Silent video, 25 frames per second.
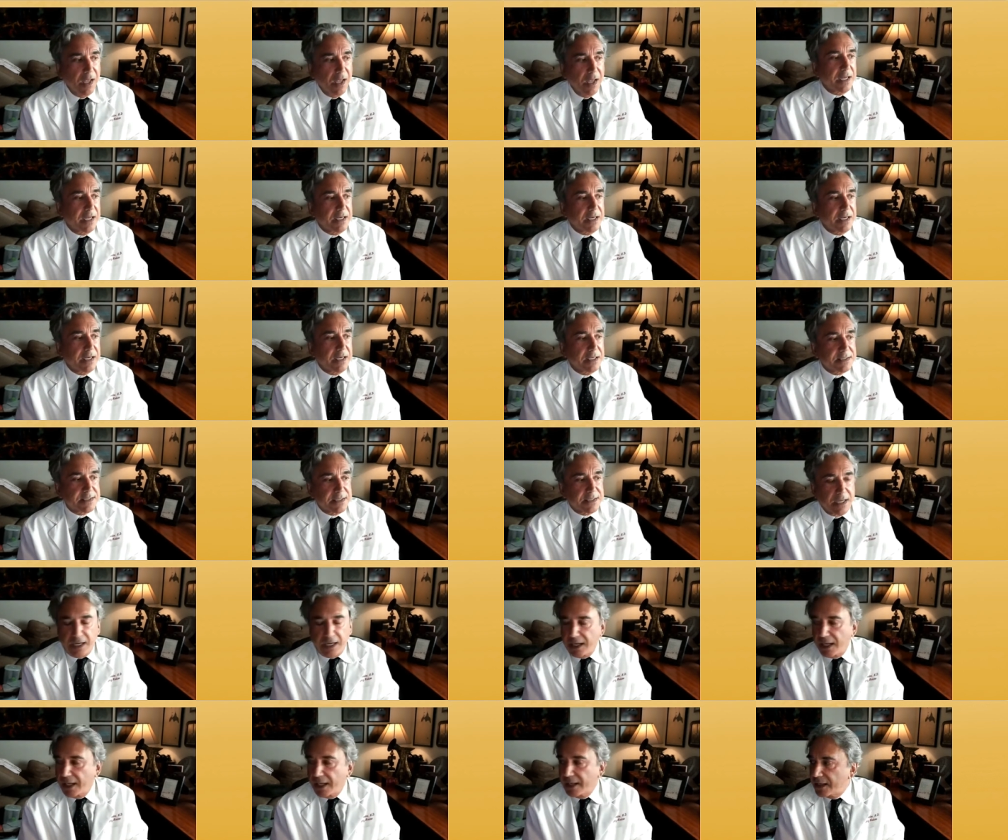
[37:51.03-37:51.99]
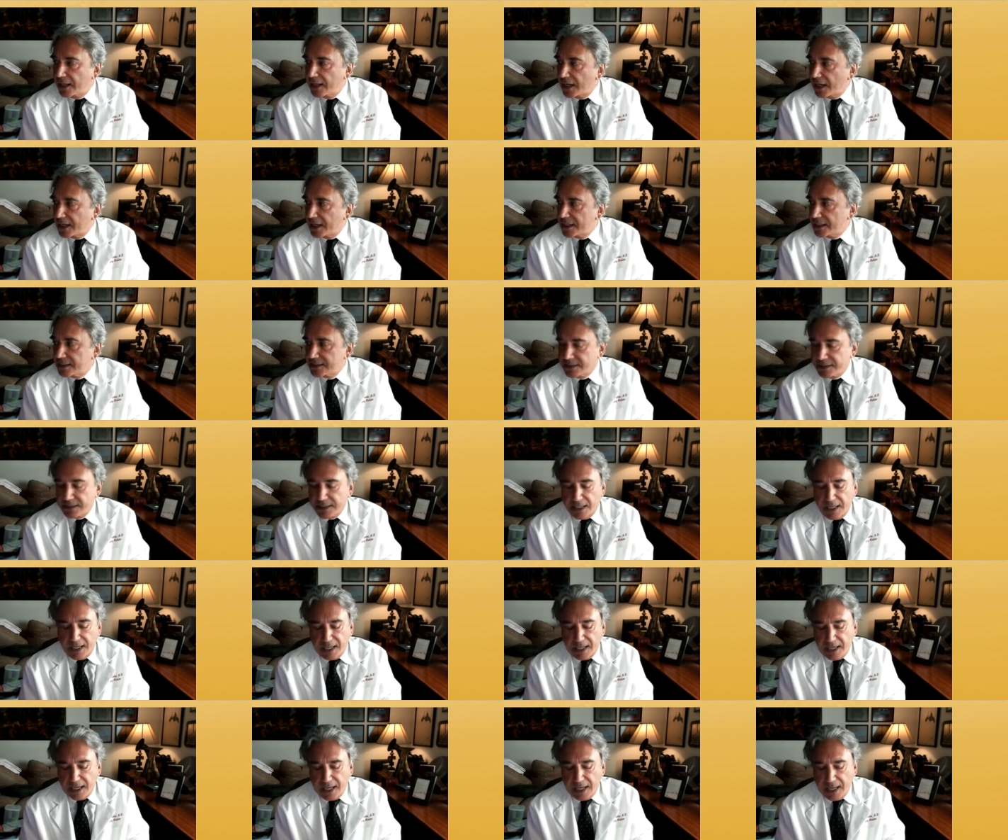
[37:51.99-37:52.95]
And then I decided,
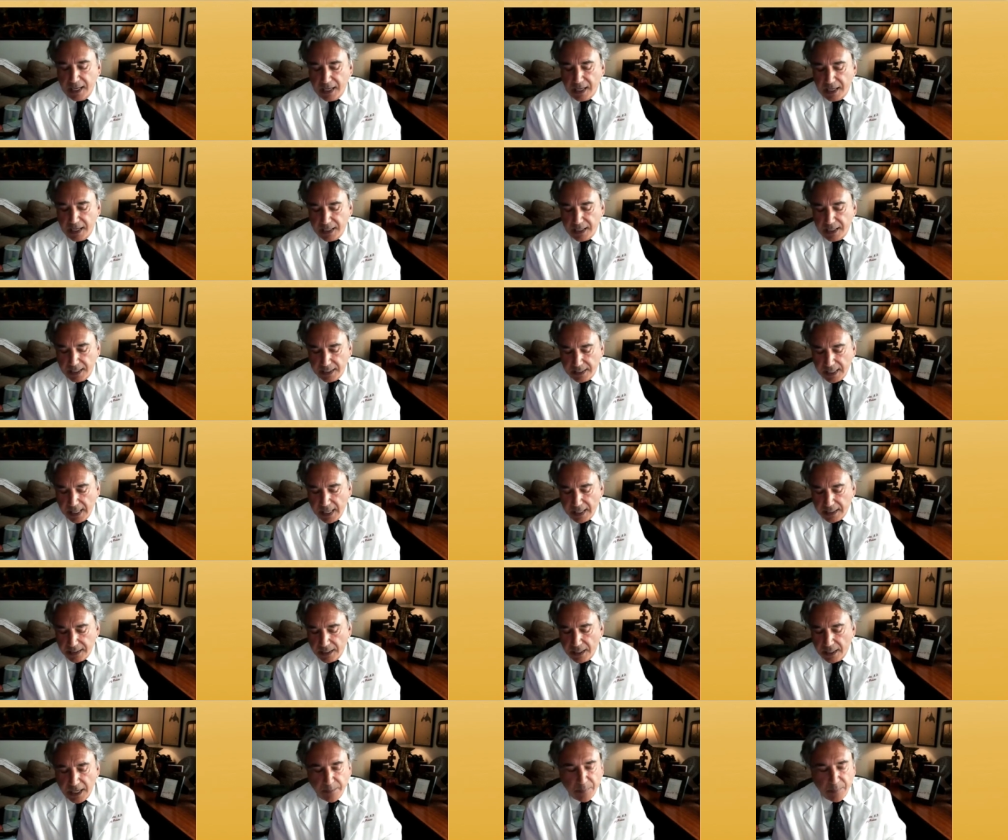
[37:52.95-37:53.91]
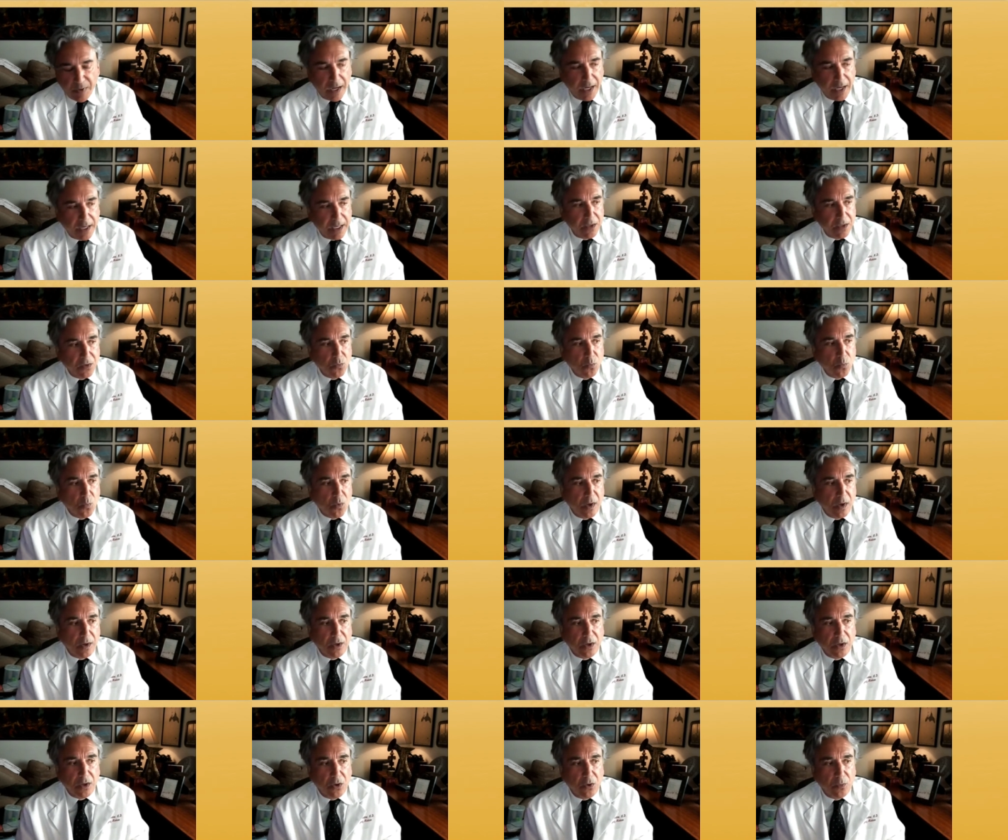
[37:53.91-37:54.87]
and at that time, I didn't
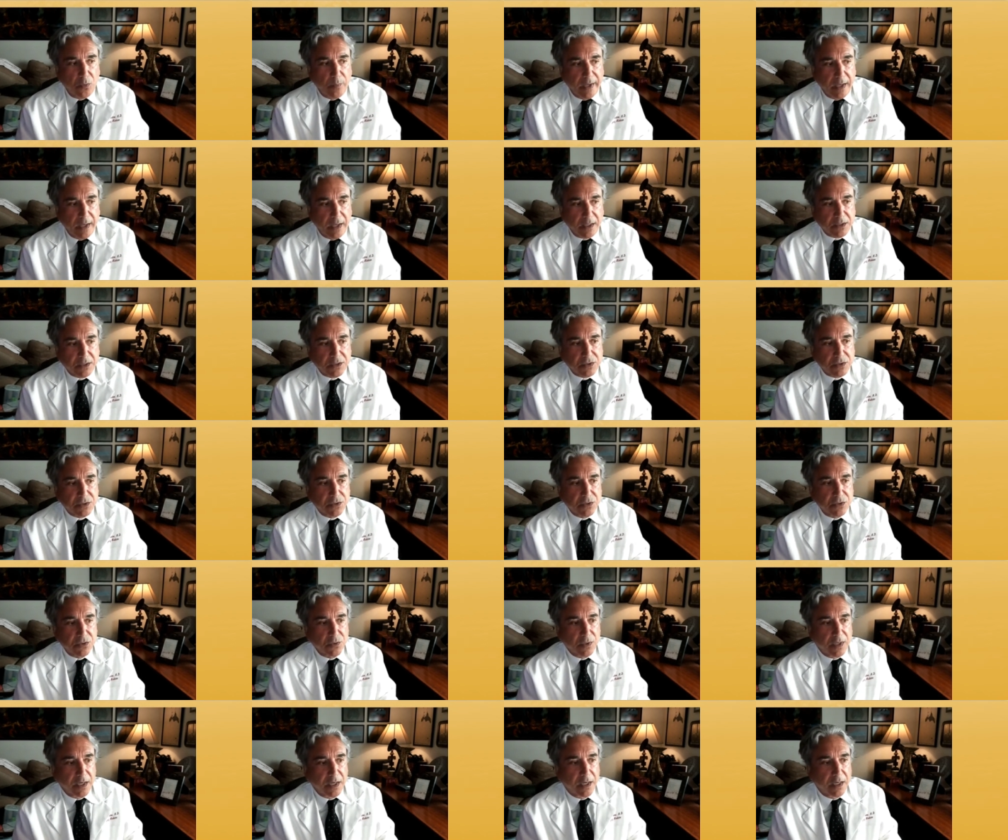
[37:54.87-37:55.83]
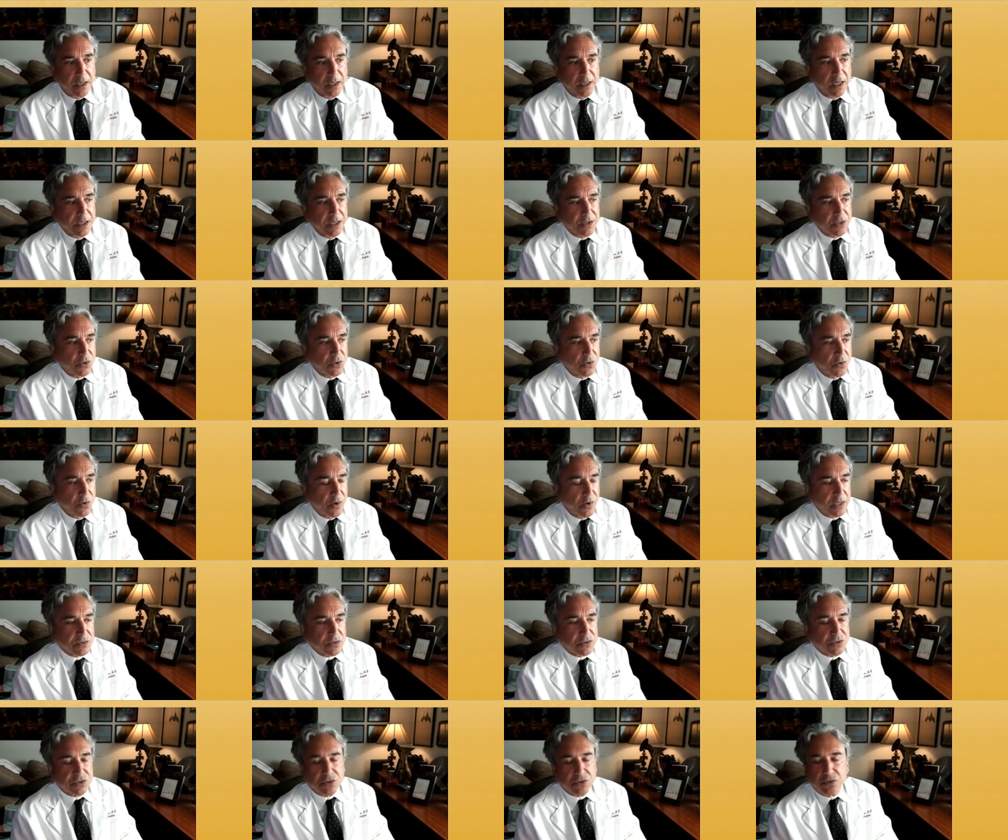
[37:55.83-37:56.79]
want to go back to
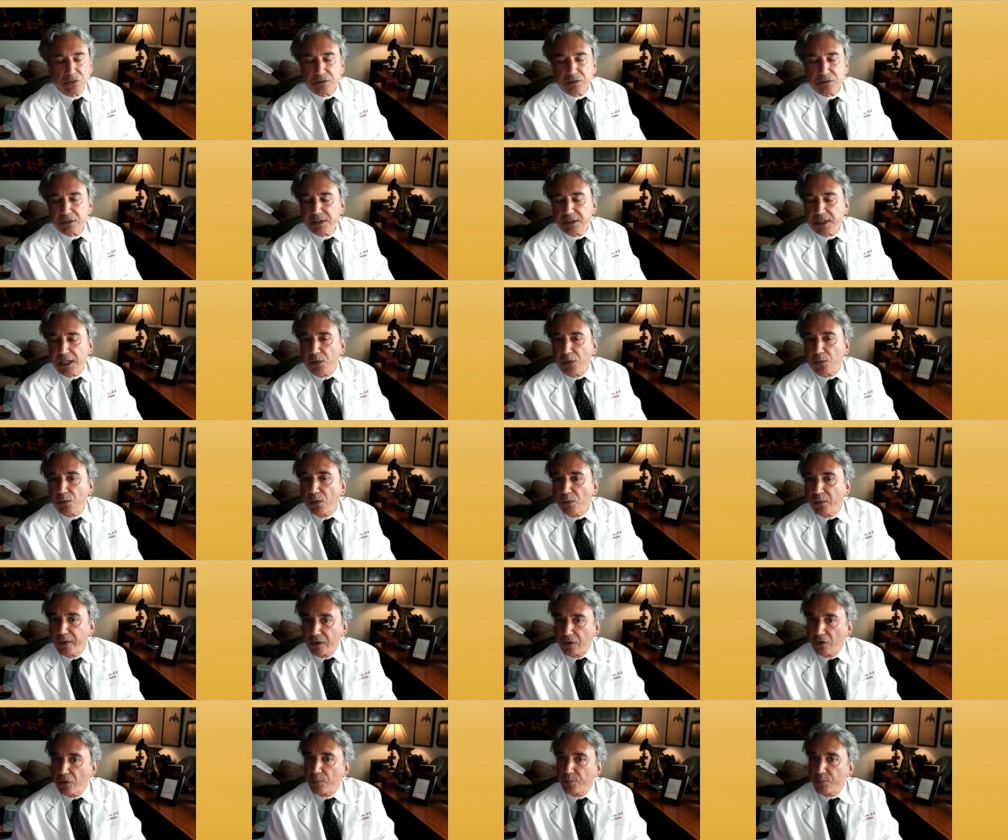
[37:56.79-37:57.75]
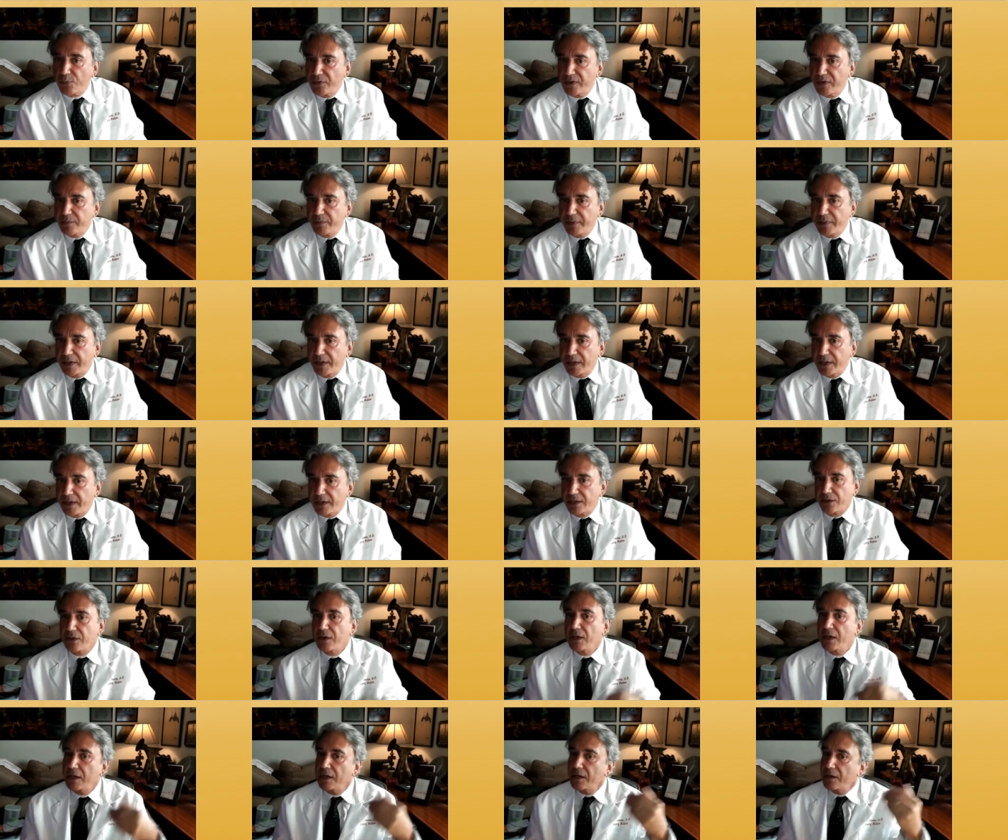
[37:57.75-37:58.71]
undergraduate school to take what we call pre-med
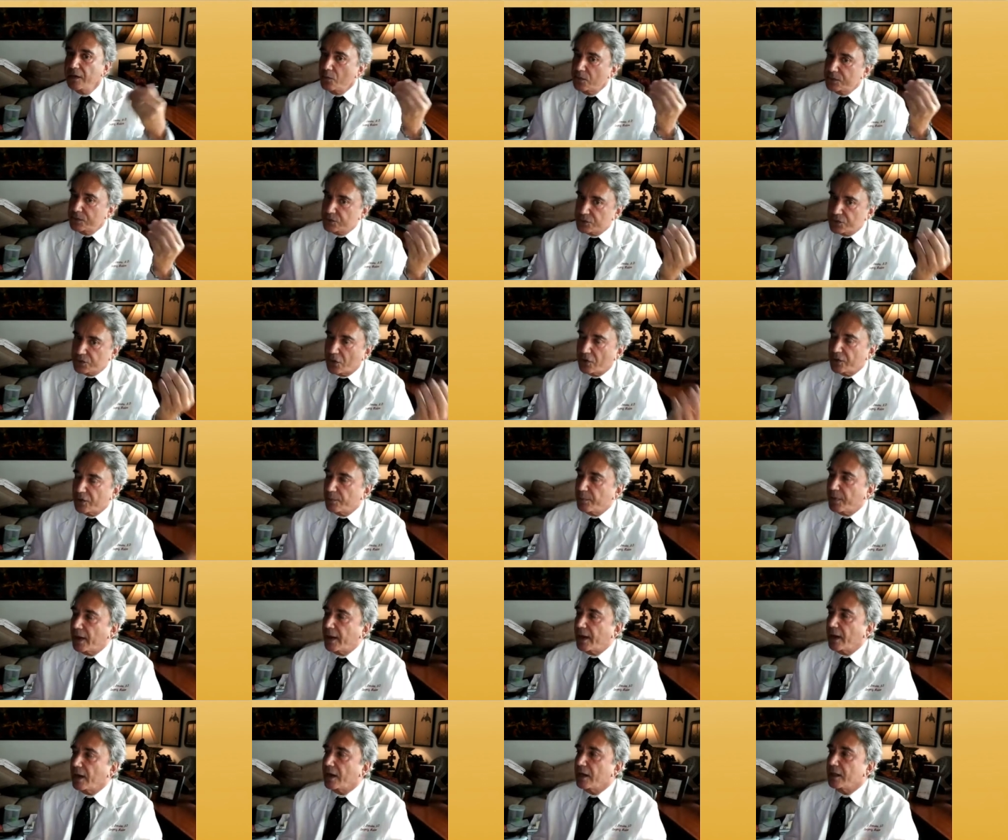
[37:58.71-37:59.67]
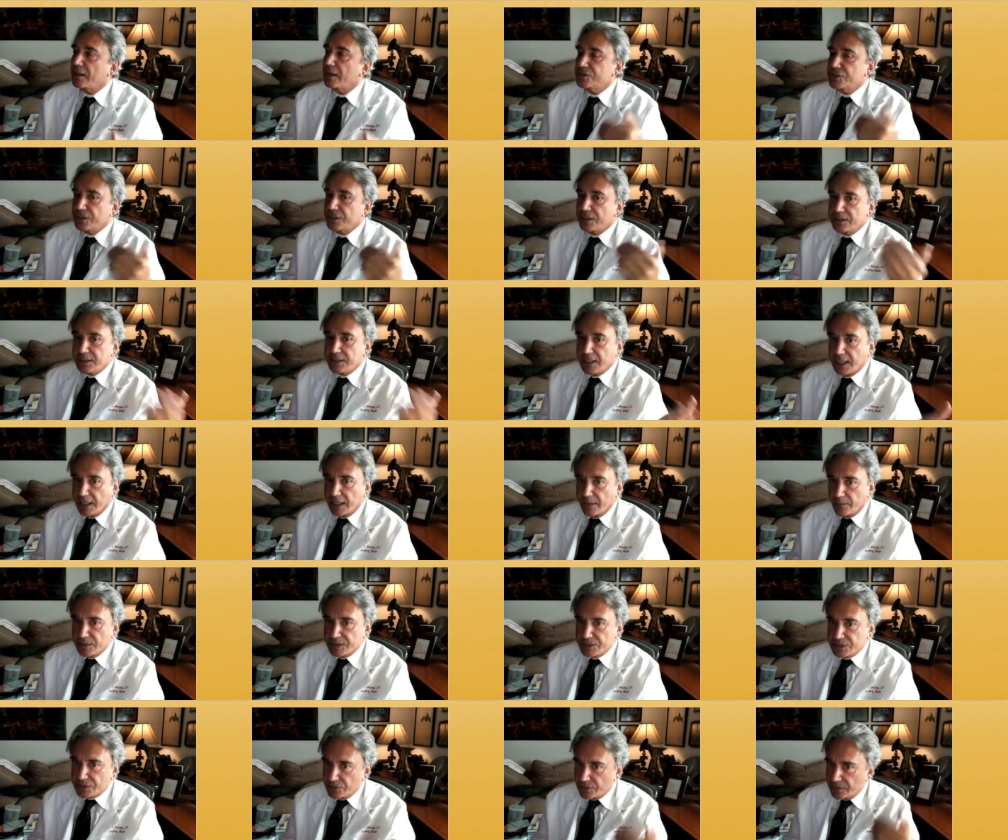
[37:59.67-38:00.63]
here, which is all the biology and
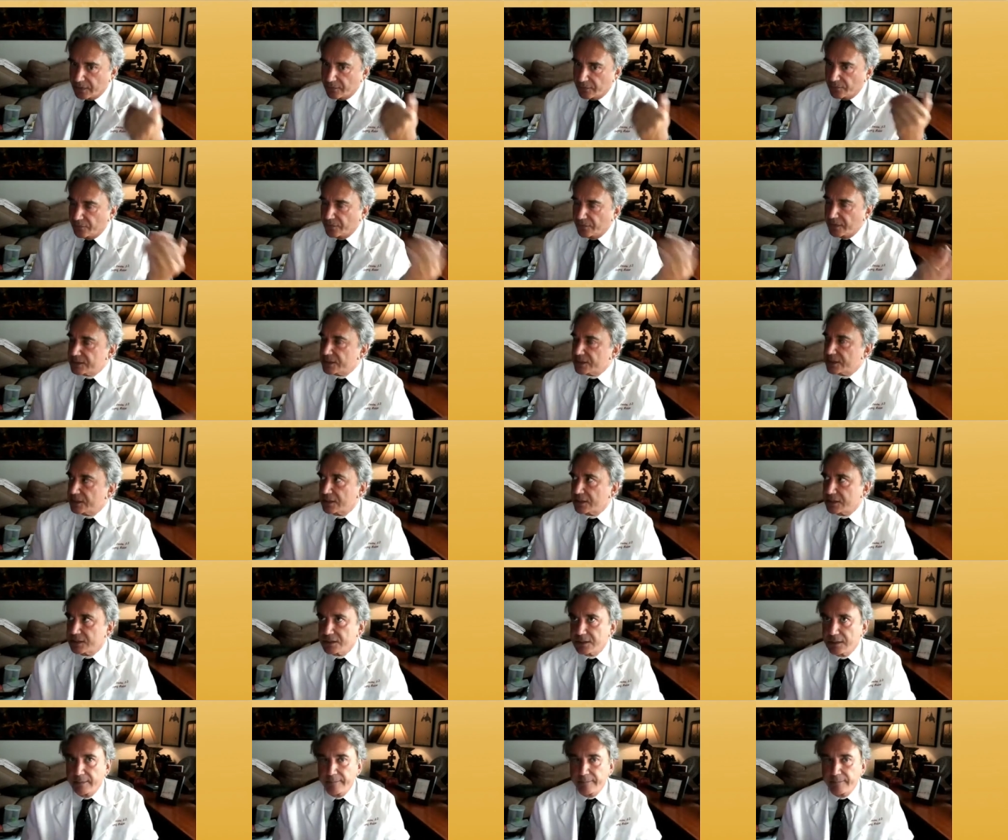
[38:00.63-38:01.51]
chemistry and physics.